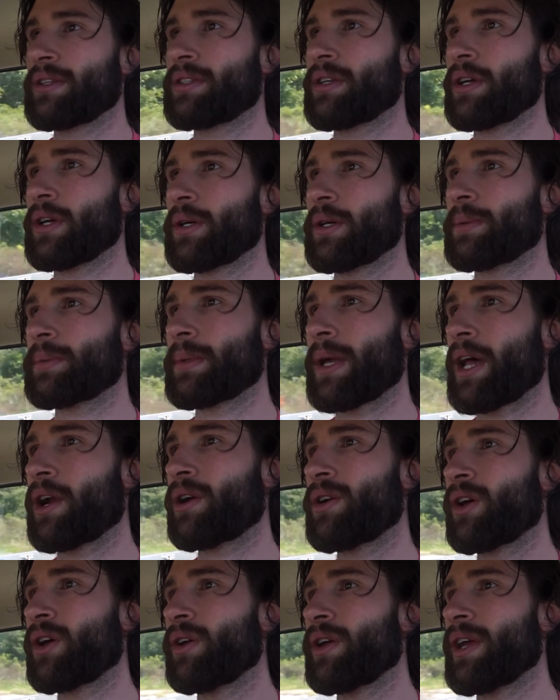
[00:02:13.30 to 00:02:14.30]
So I
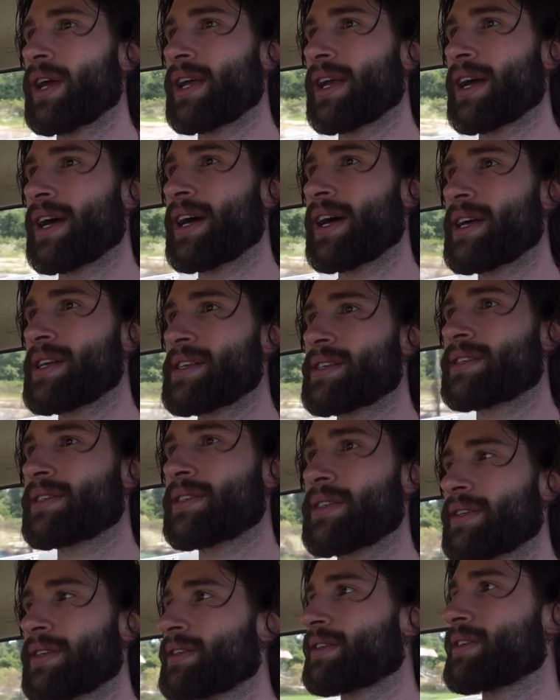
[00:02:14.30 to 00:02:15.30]
don't know yet,
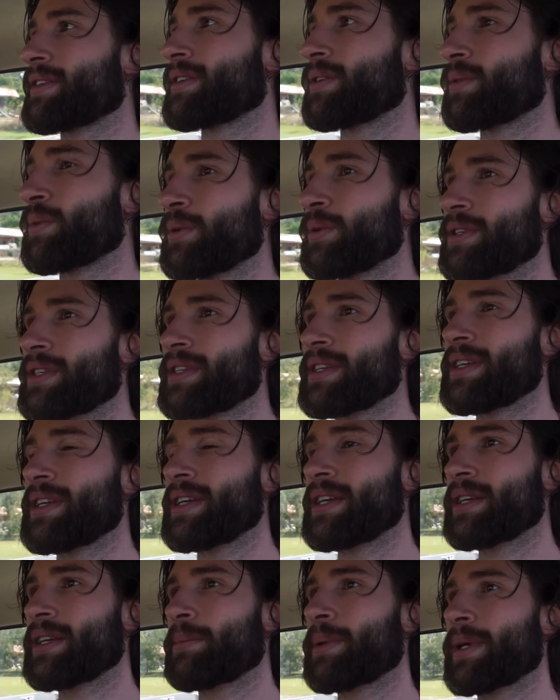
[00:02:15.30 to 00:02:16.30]
guys. We'll
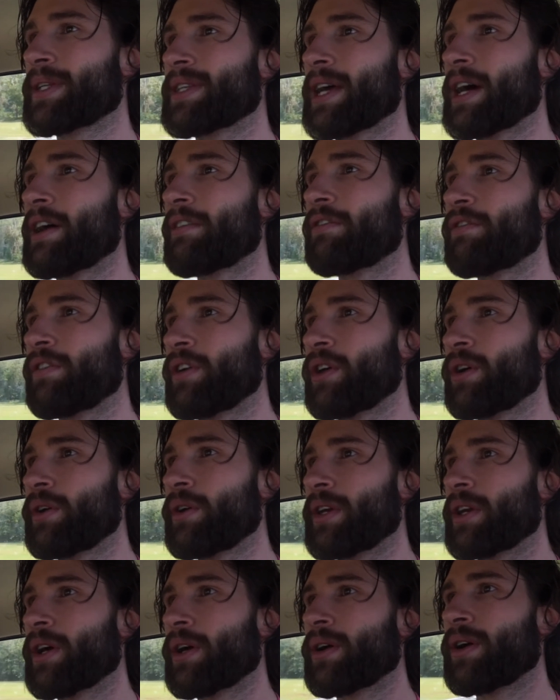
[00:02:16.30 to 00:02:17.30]
see. Depends how I feel.
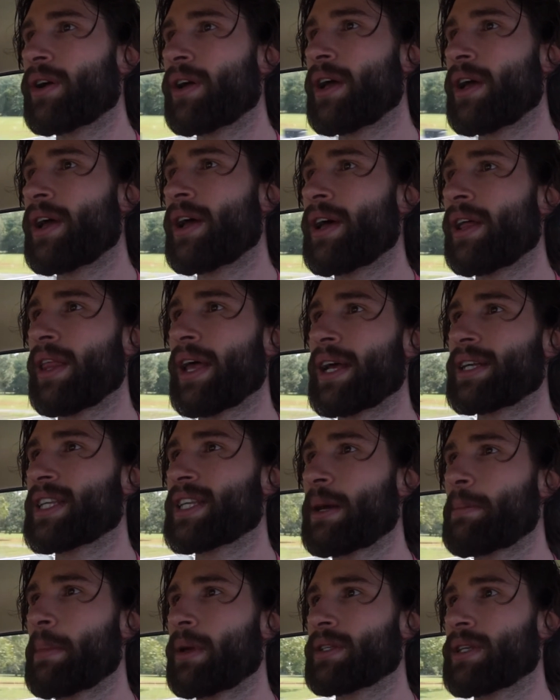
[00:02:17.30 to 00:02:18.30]
You know, last
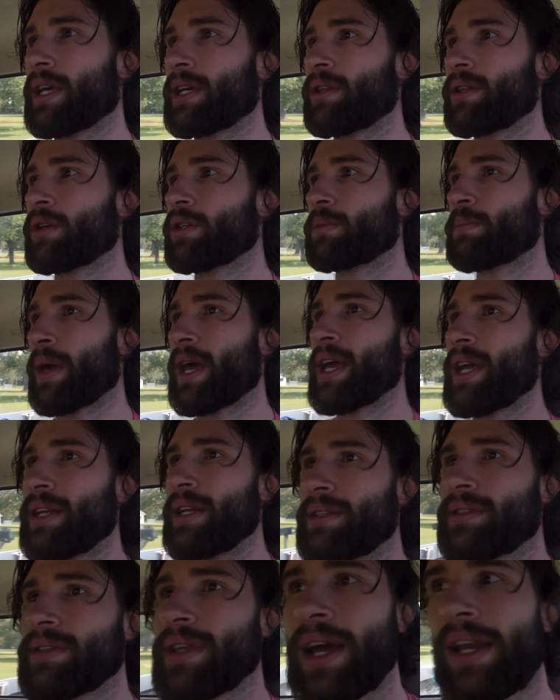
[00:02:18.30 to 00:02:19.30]
time I was getting those
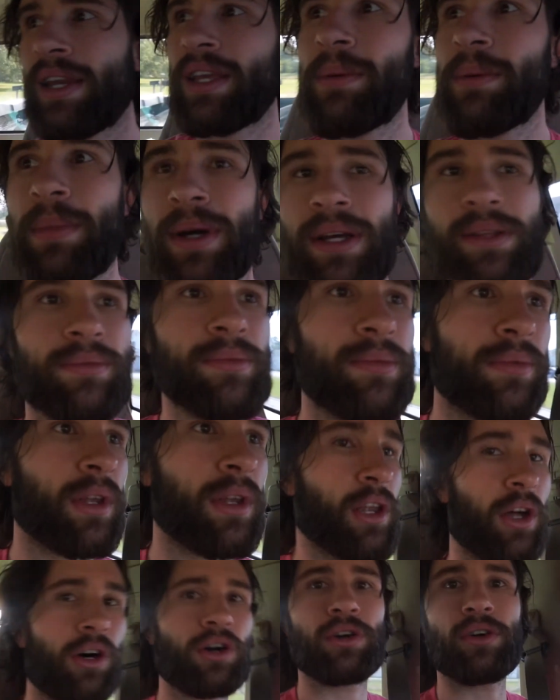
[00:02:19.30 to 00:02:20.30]
pain kind of in my
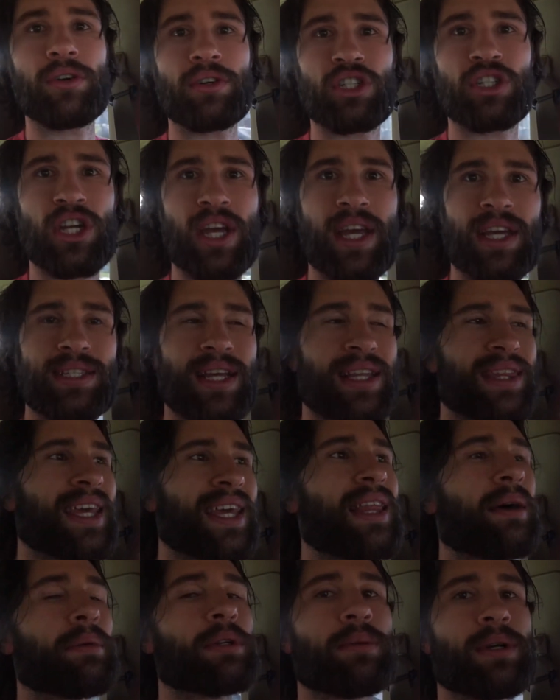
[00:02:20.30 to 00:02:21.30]
lung or chest. I
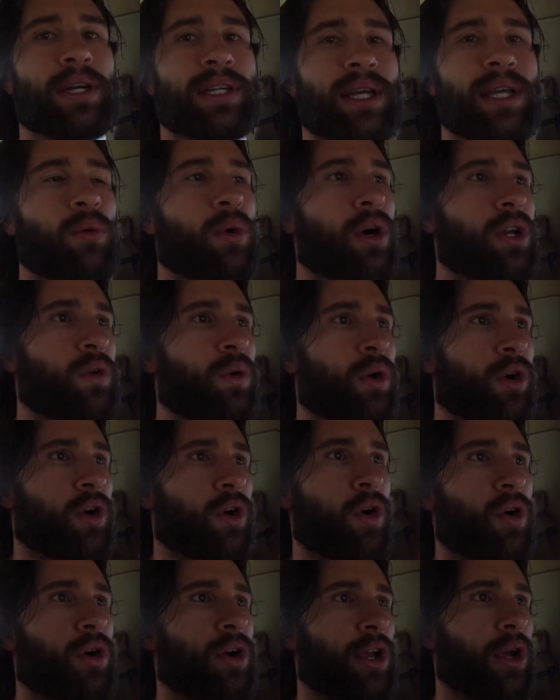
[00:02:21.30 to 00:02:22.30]
think that was because I wasn't doing
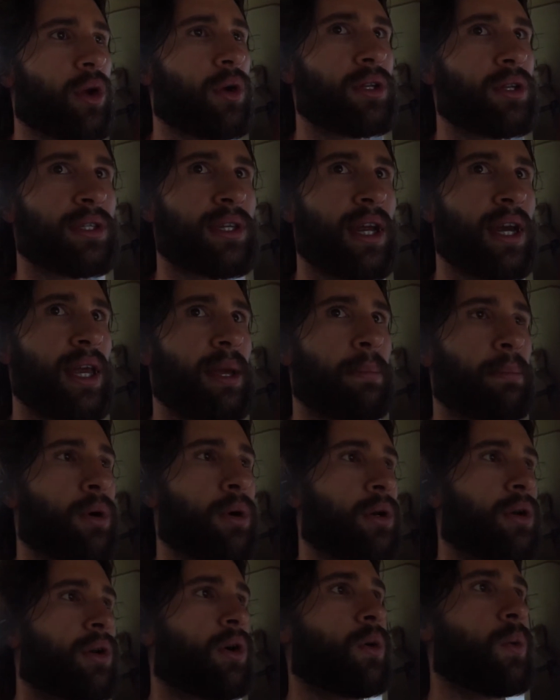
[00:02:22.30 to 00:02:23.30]
cardio and steady
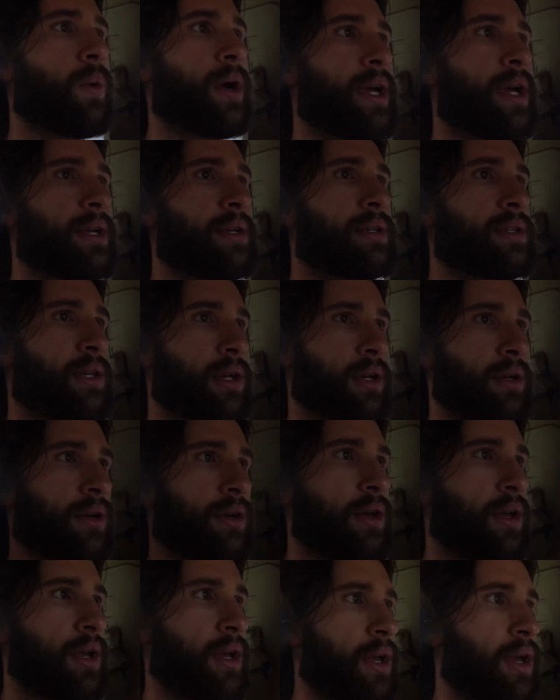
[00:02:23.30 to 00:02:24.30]
putting on weight. So
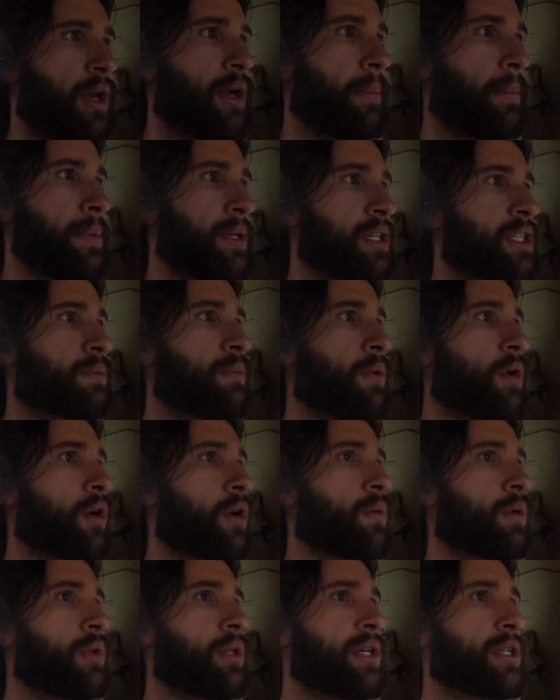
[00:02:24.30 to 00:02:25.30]
be
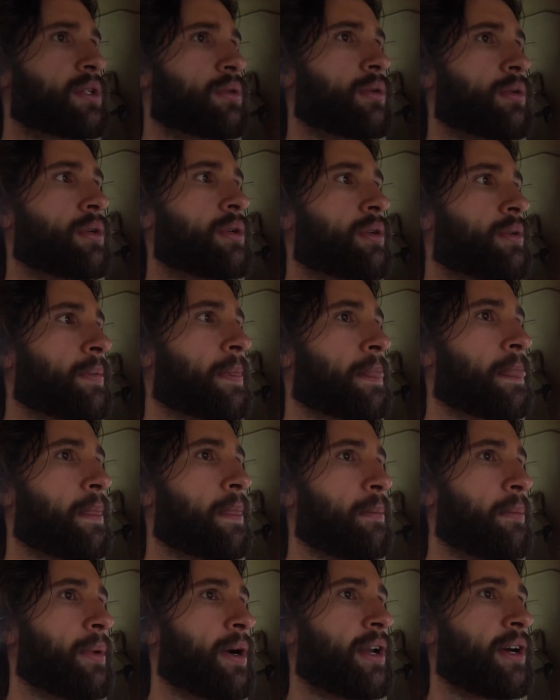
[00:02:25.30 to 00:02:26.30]
smarter with this one.
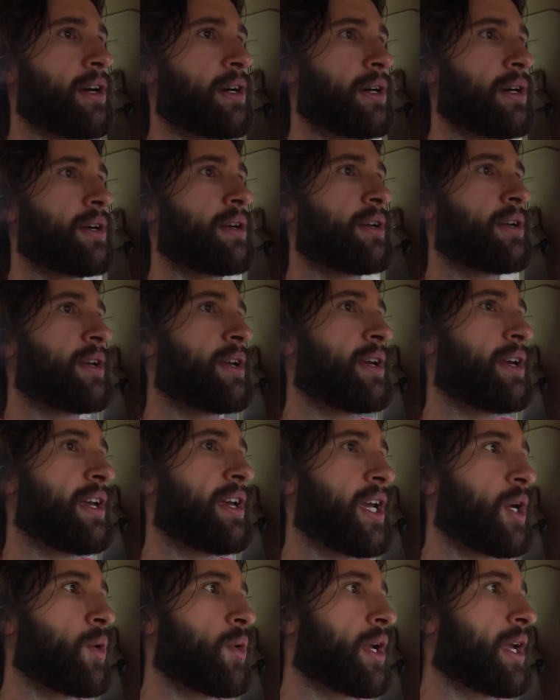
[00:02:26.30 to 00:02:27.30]
But
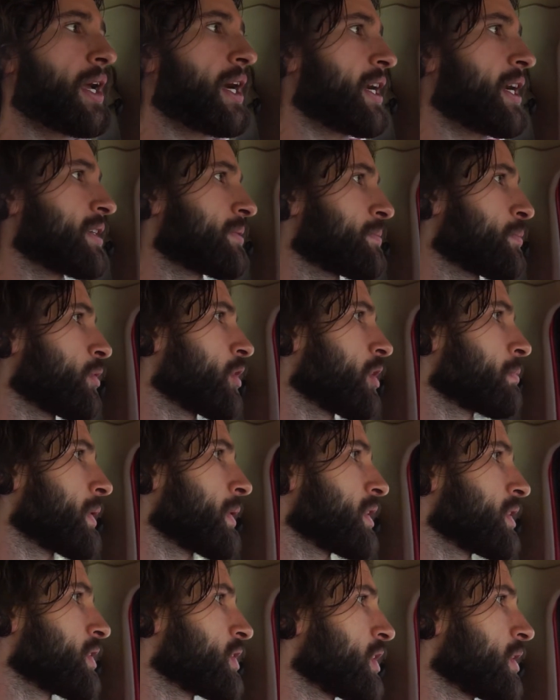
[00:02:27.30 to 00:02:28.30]
anyway, guys, pulling up
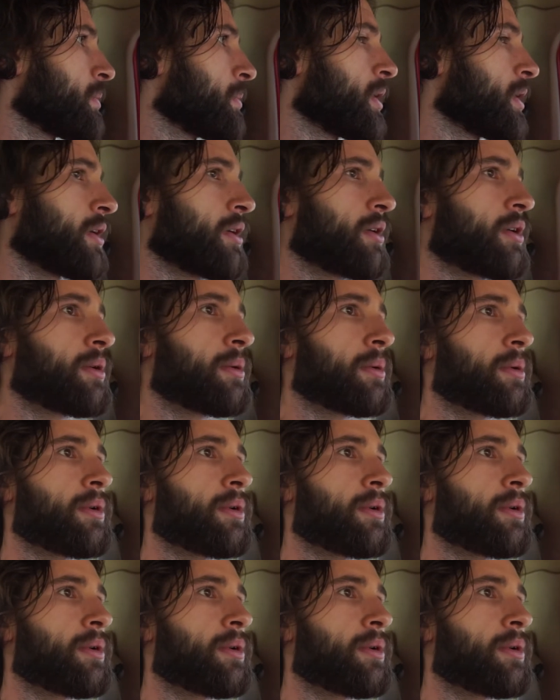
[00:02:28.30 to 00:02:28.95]
at the gym here.